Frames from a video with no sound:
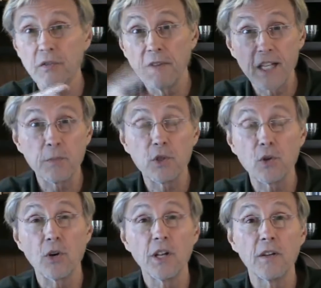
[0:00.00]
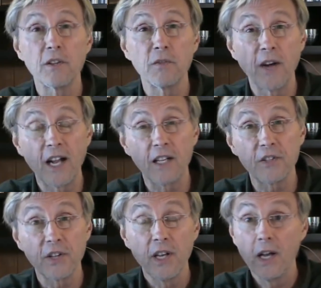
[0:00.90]
The vast majority of the
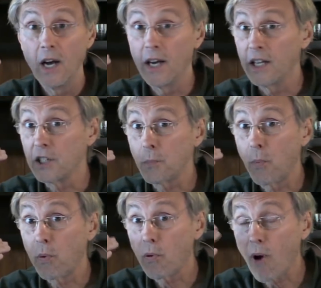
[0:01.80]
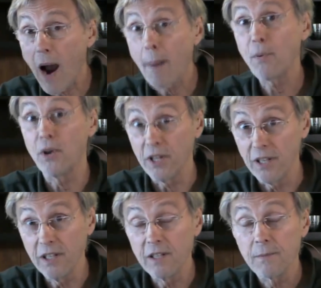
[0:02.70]
violence against
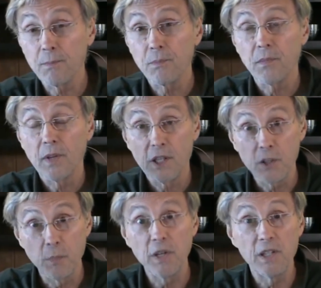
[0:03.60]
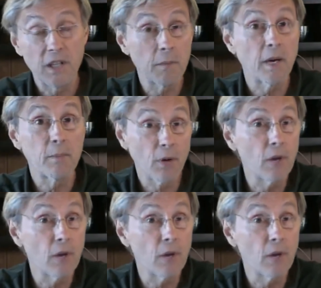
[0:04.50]
property is being done by